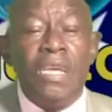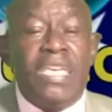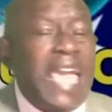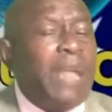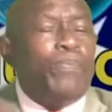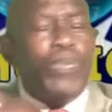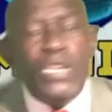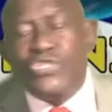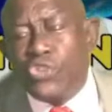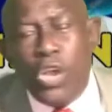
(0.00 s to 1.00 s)
Get
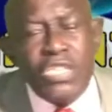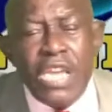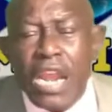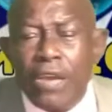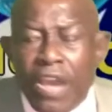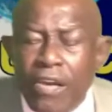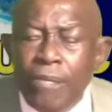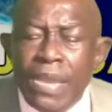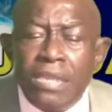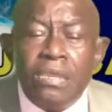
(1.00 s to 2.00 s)
Prince Johnson out of our
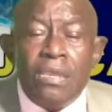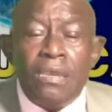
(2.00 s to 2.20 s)
government.